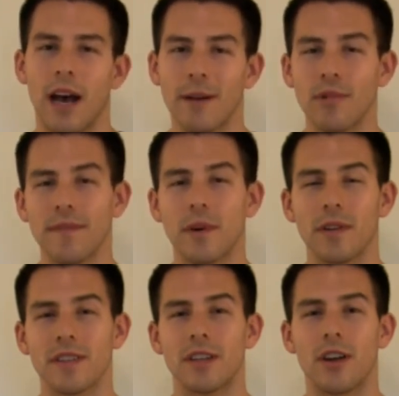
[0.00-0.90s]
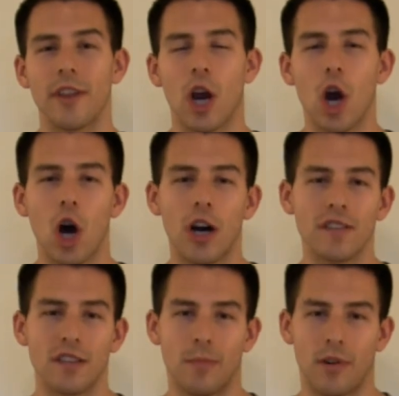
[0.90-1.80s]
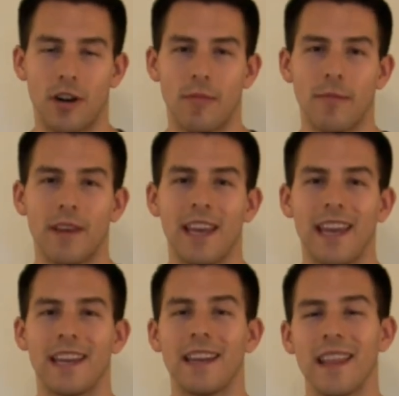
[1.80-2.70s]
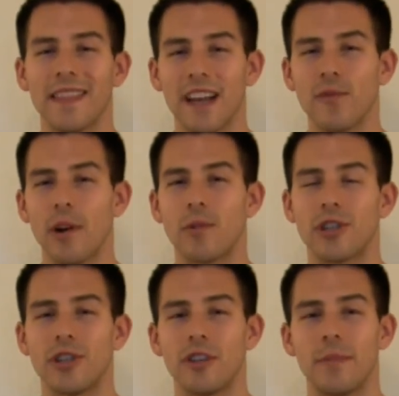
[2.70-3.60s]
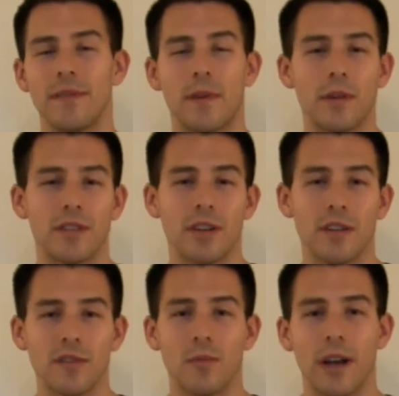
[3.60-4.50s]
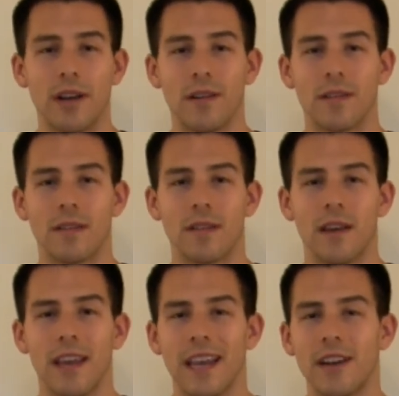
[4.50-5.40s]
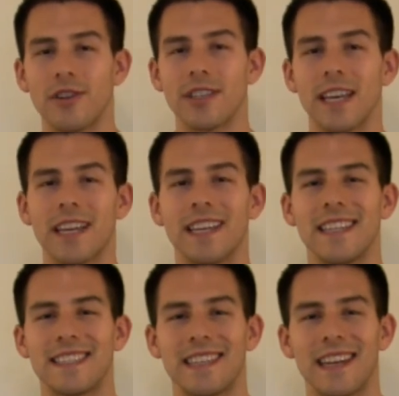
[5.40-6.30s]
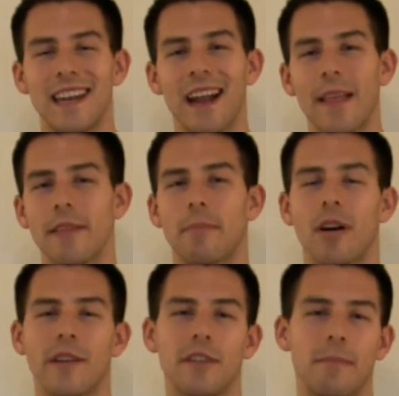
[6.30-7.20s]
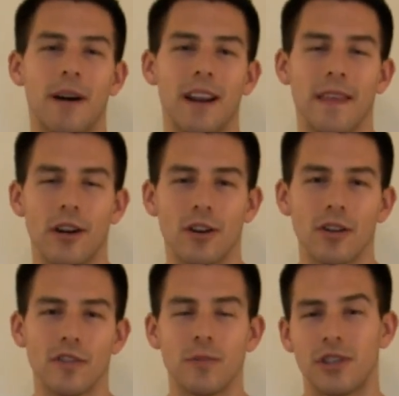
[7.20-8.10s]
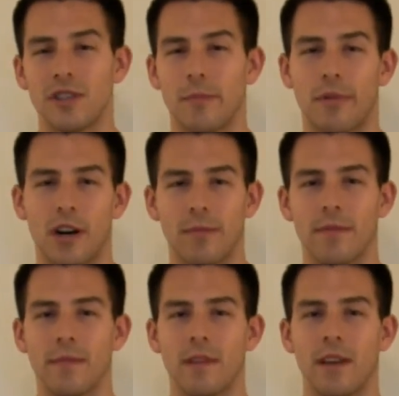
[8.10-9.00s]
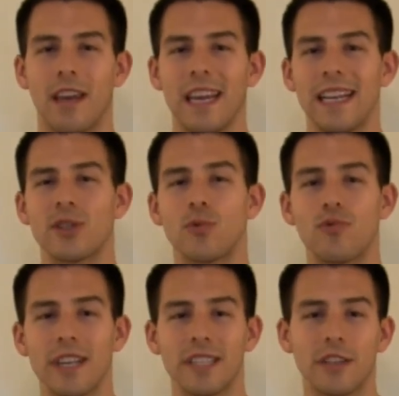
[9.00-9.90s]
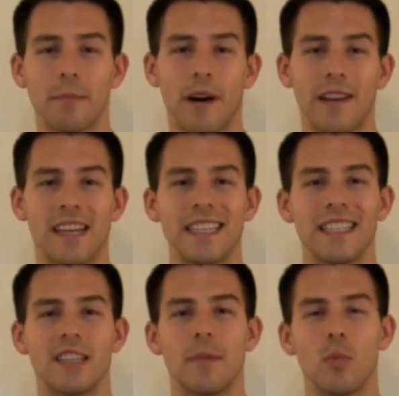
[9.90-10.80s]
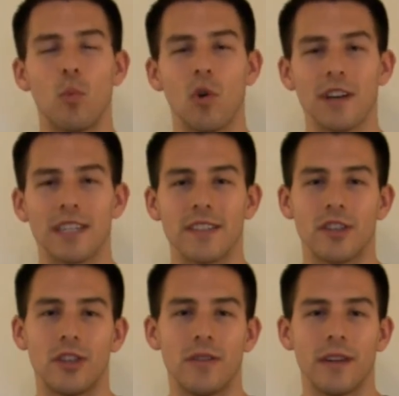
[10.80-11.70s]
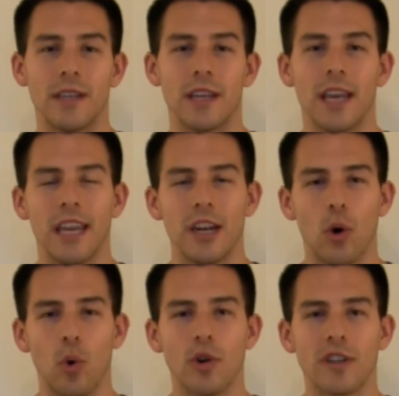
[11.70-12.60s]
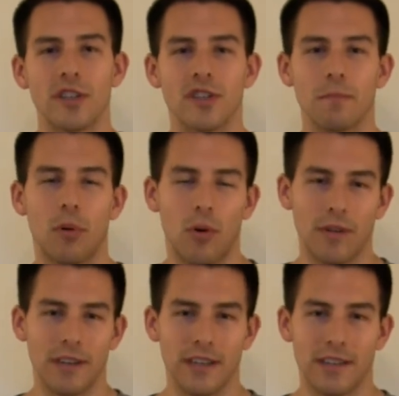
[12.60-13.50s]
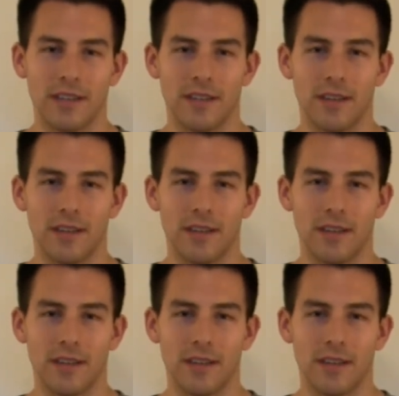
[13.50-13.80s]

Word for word: I'm more focused on the cause of the problem, and that's what I want you to be focused on as well. And understand it's not the part of your body that hurts which is the problem, it's the rest of your body that needs to be worked as a unit in order to support it.